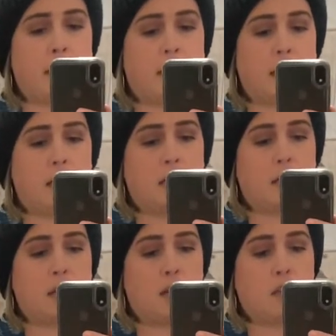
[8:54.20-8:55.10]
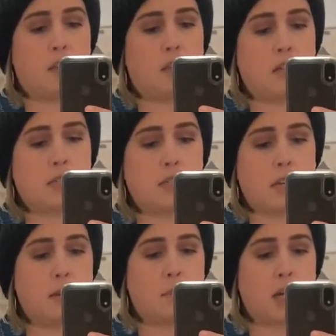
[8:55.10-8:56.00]
in the
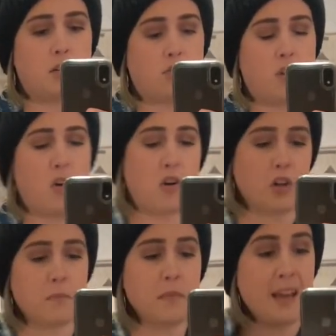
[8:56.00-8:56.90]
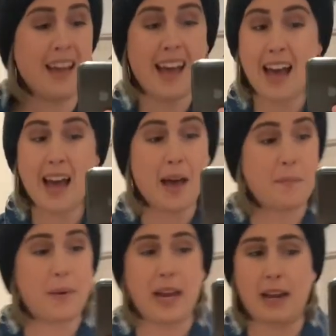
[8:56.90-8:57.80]
seam under the arm,
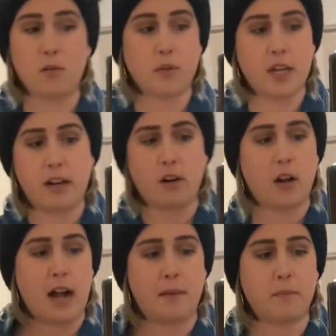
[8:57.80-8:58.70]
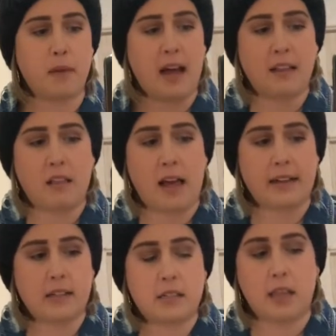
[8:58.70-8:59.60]
but I don't care. I
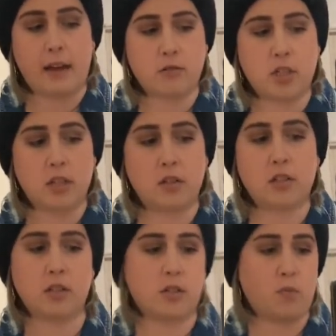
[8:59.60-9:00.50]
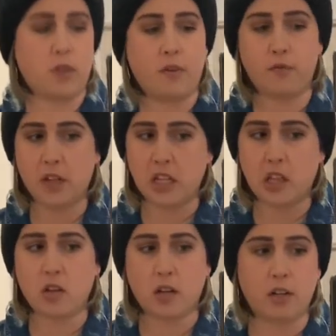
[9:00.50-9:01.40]
like slouchy looks with a fitted
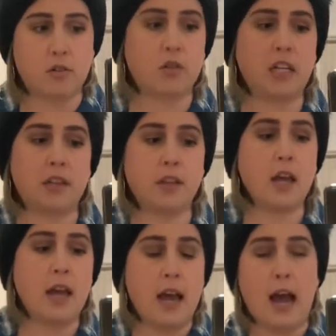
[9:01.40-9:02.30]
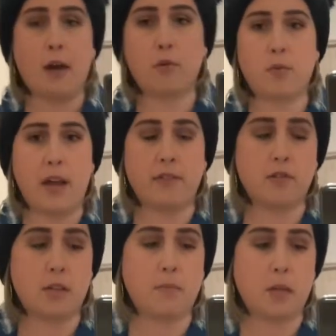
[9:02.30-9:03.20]
look underneath. I would rather
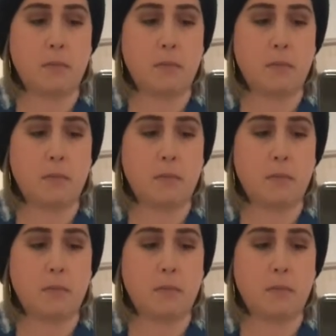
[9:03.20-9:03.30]
something be